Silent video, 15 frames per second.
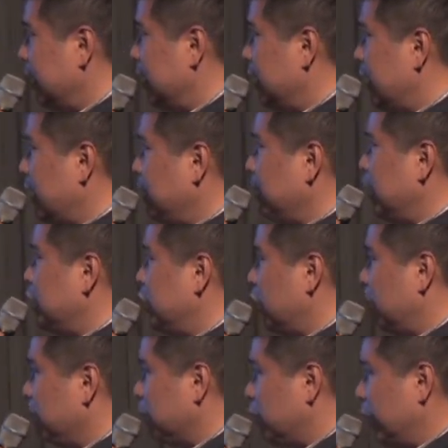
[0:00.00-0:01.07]
Let me
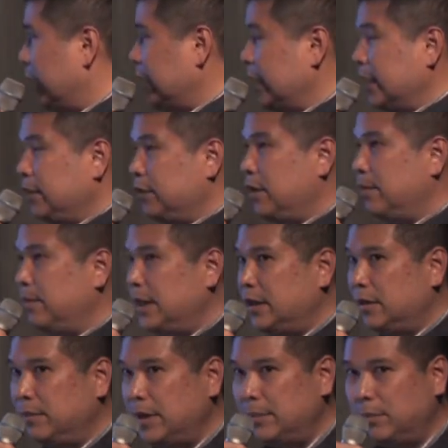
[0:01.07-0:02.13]
jump quickly to the
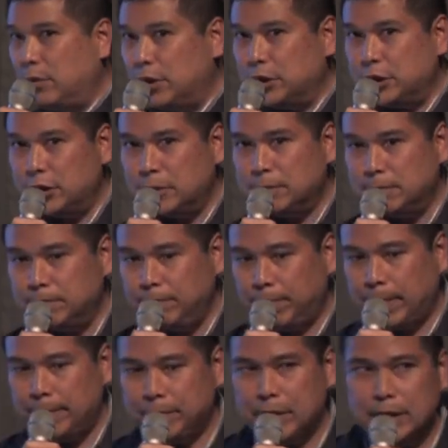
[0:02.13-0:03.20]
B2B portion.
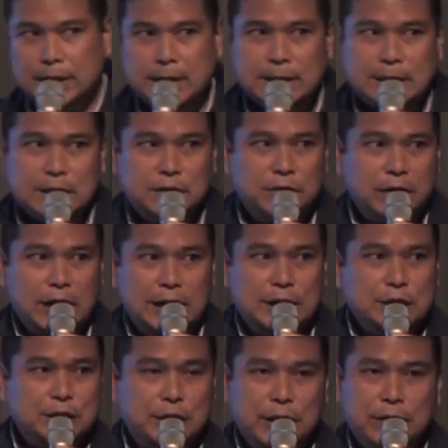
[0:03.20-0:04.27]
This is
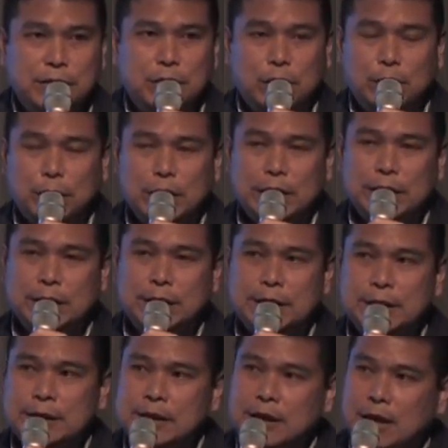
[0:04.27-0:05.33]
very straightforward.
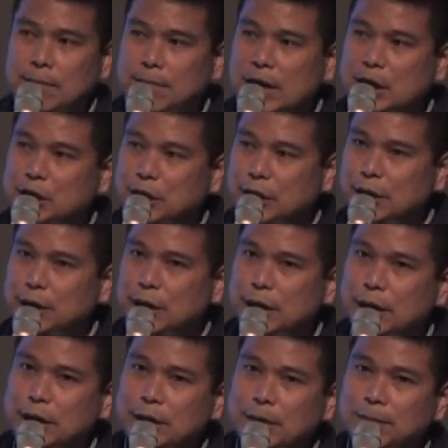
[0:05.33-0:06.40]
I mentioned
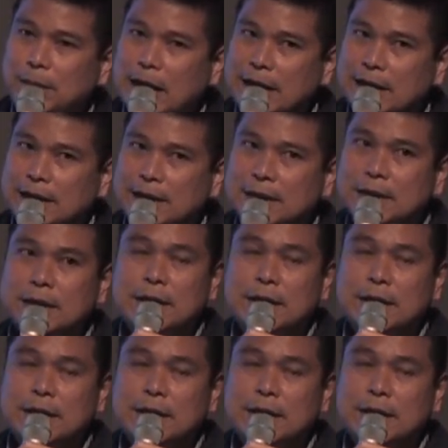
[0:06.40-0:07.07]
earlier in our panel